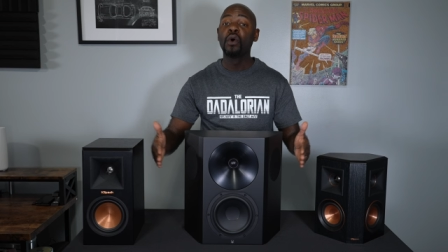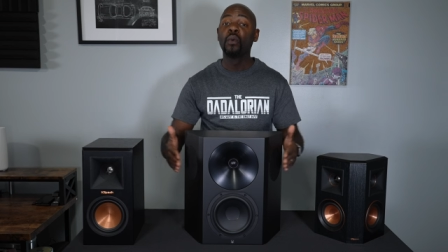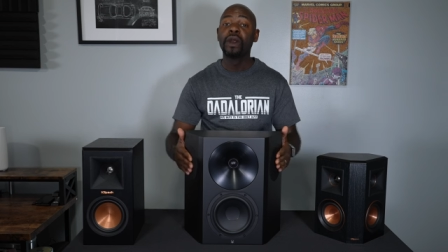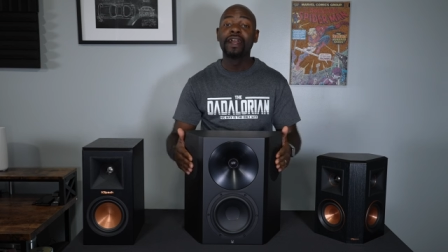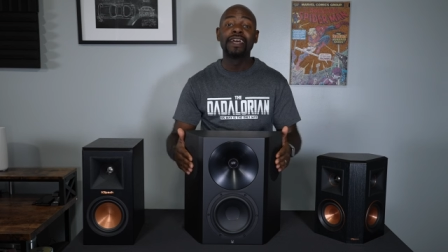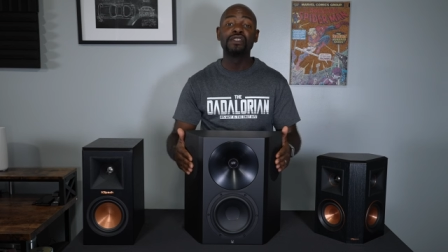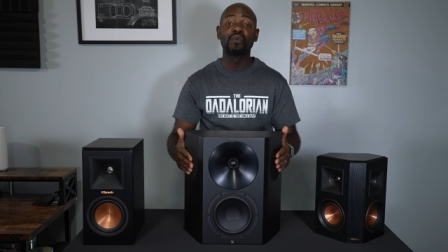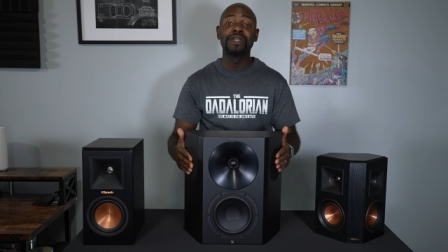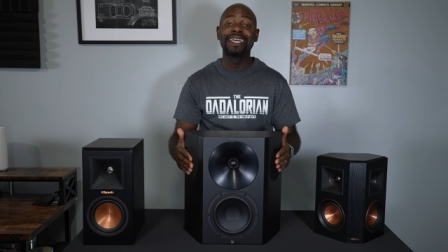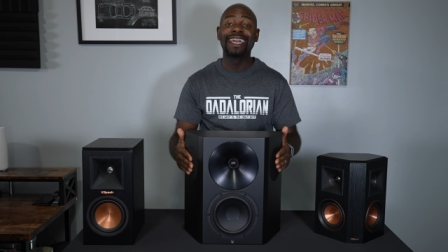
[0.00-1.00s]
Whereas
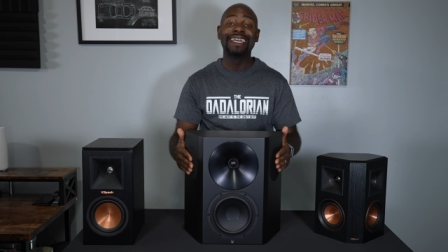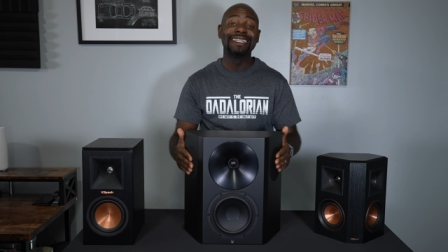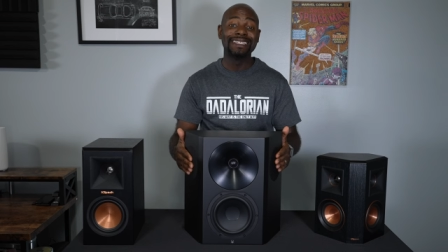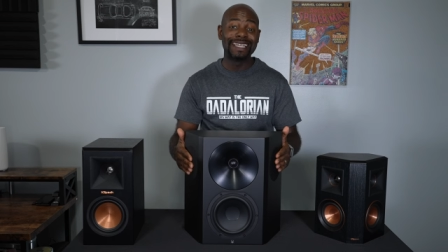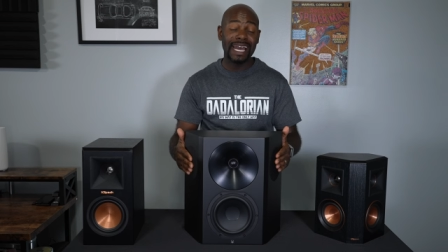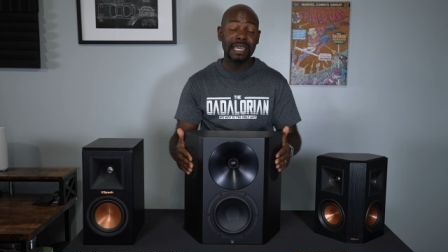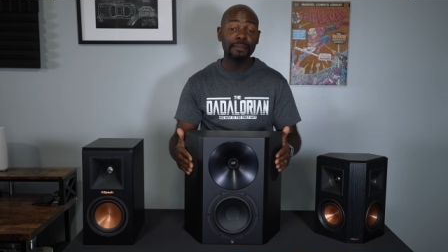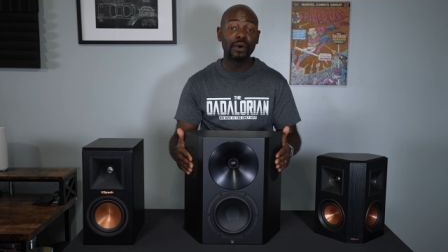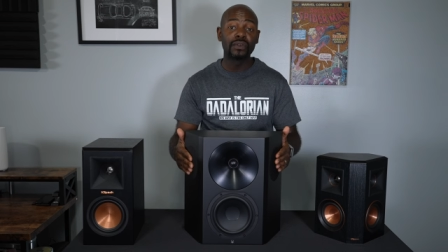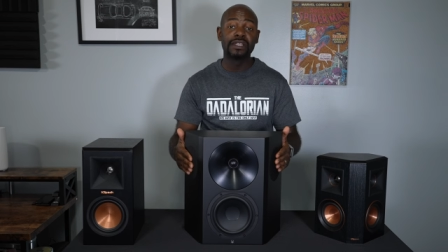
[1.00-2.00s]
with a
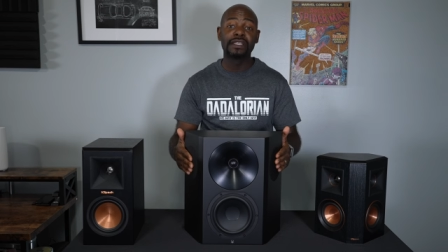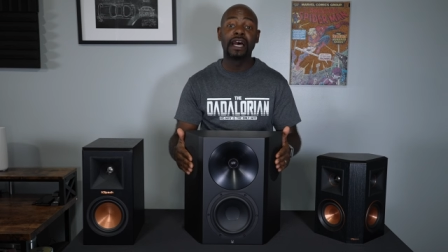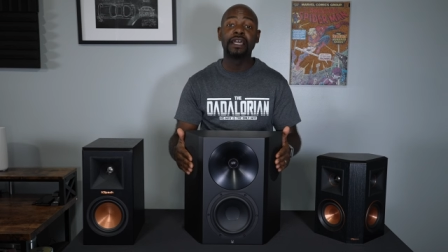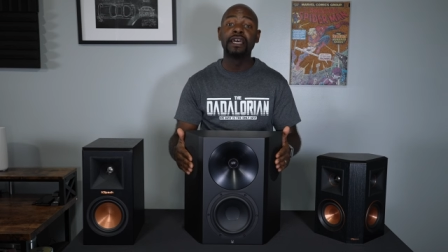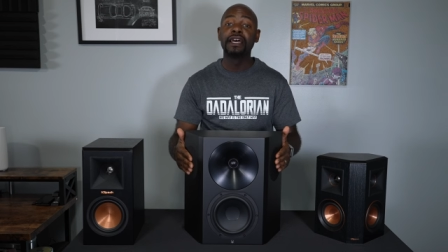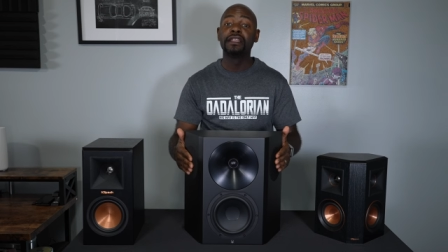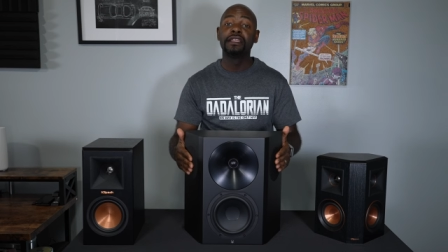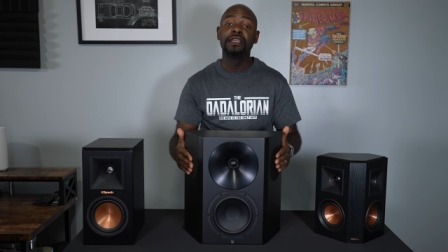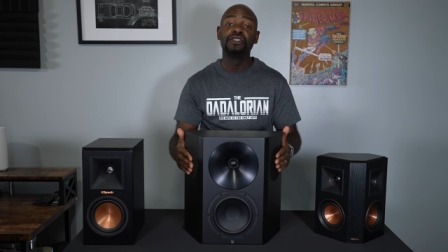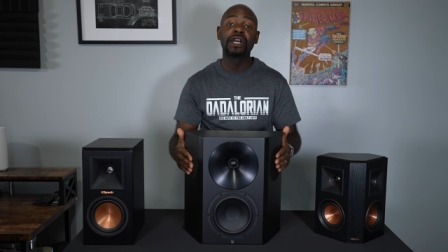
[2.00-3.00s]
dipole design,
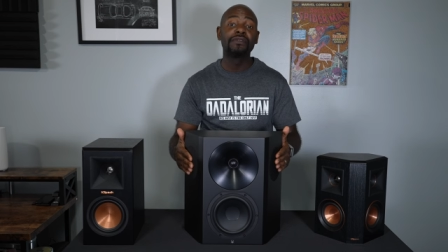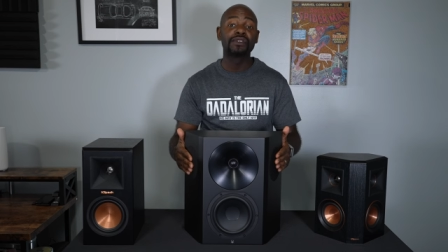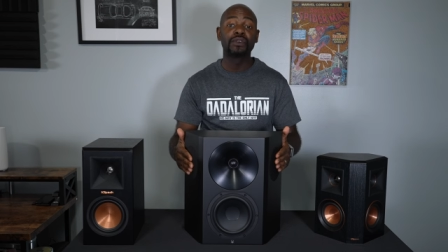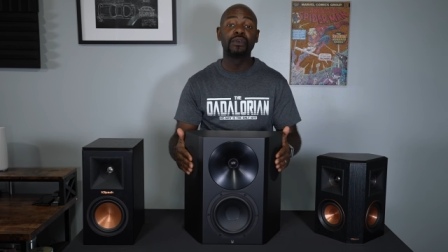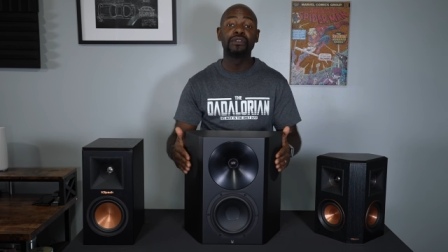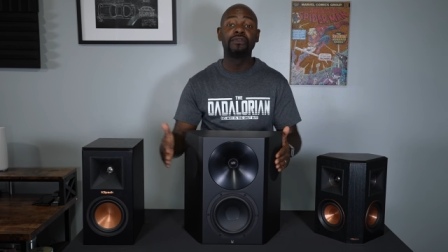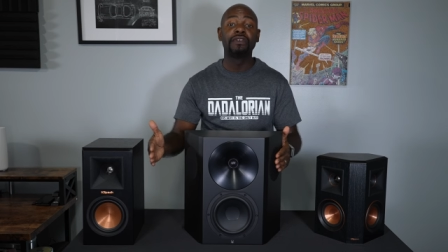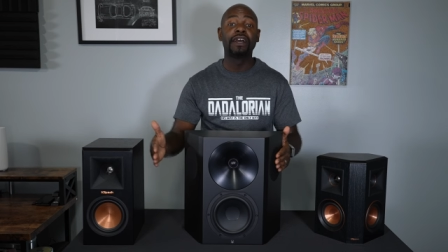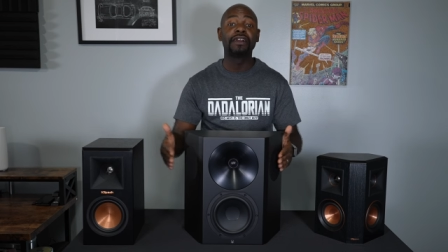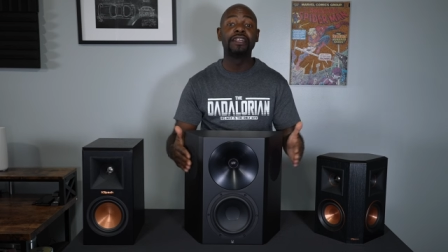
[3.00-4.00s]
the drivers are going to
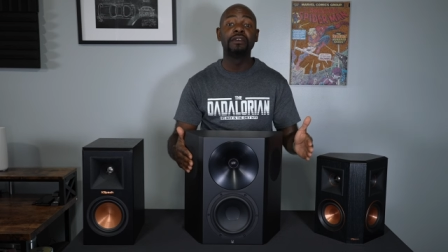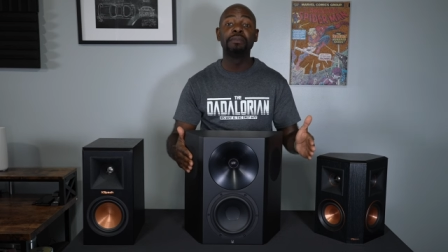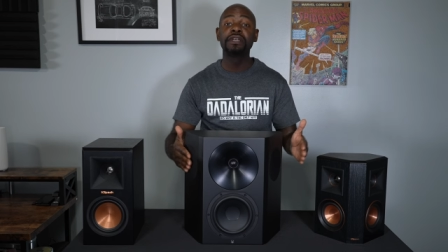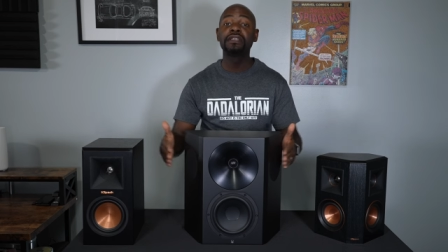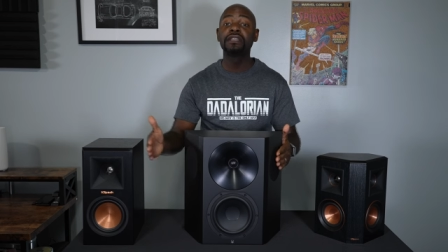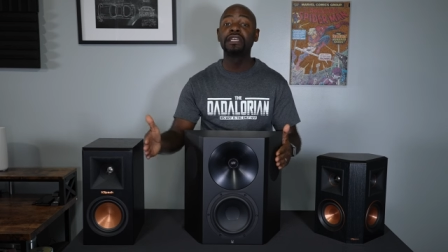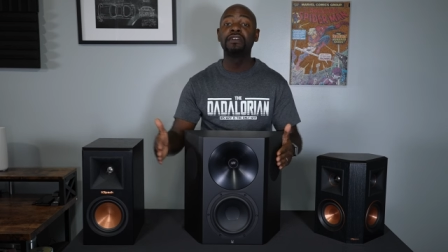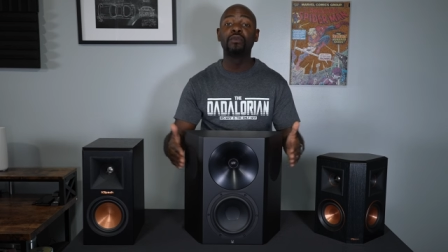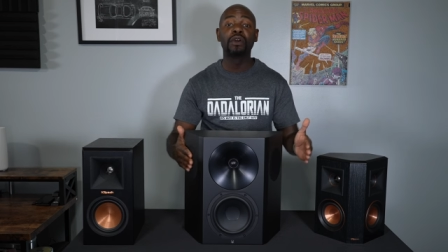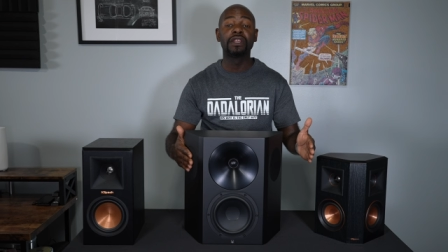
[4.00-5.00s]
fire independently
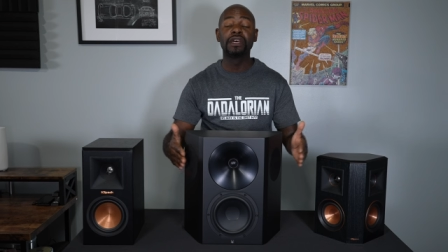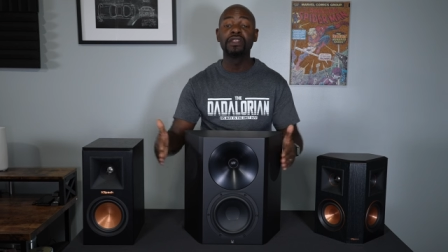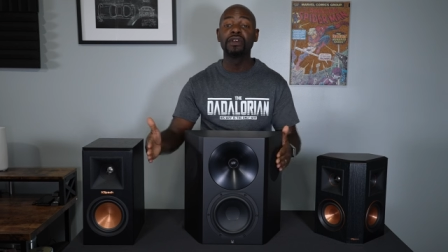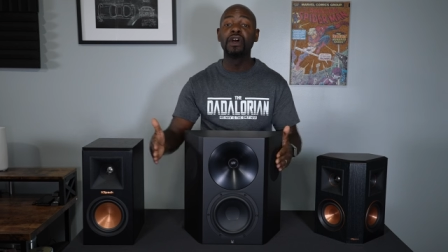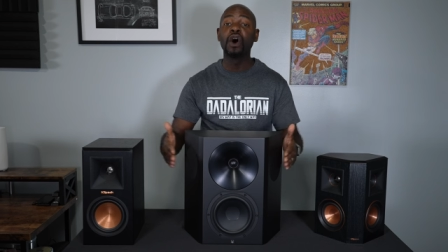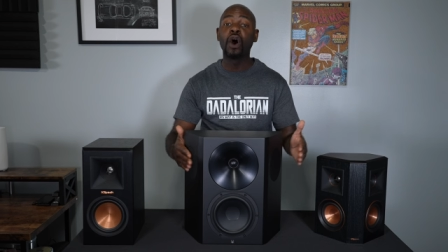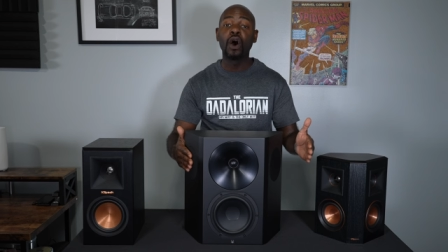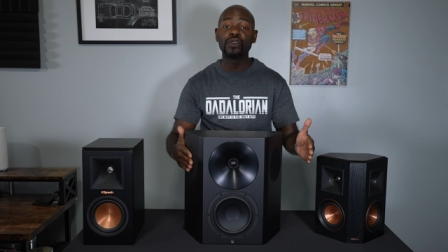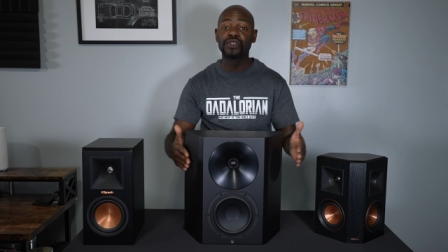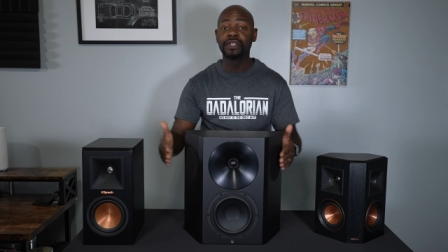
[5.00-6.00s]
of one another,
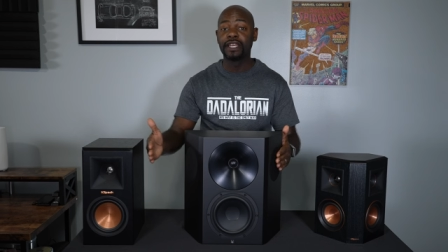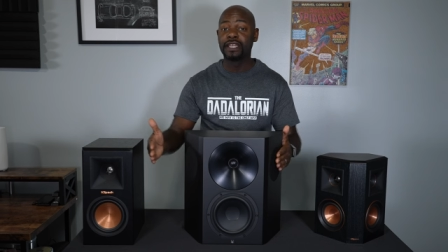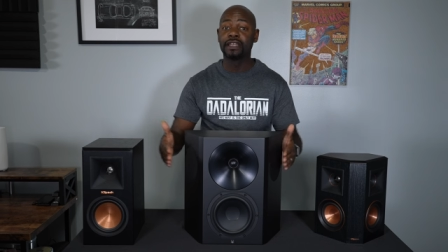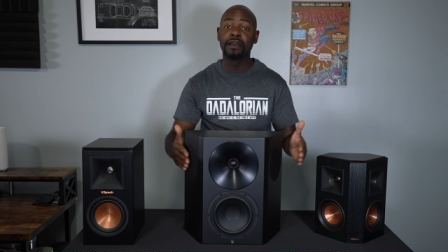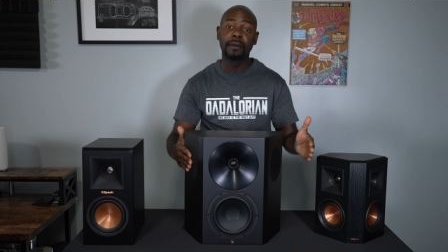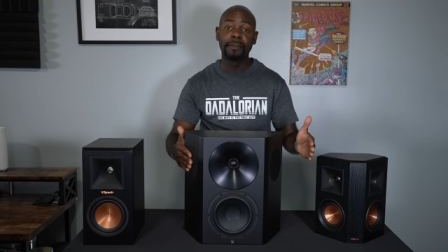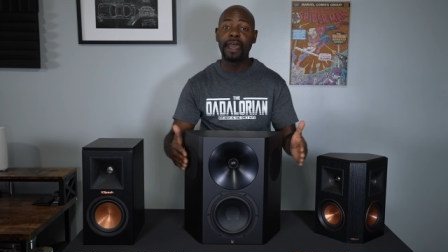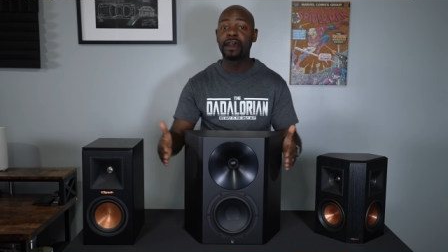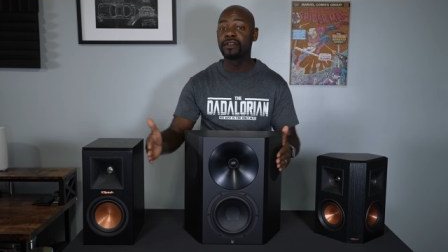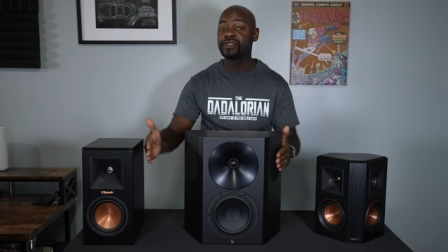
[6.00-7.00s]
alternating pattern.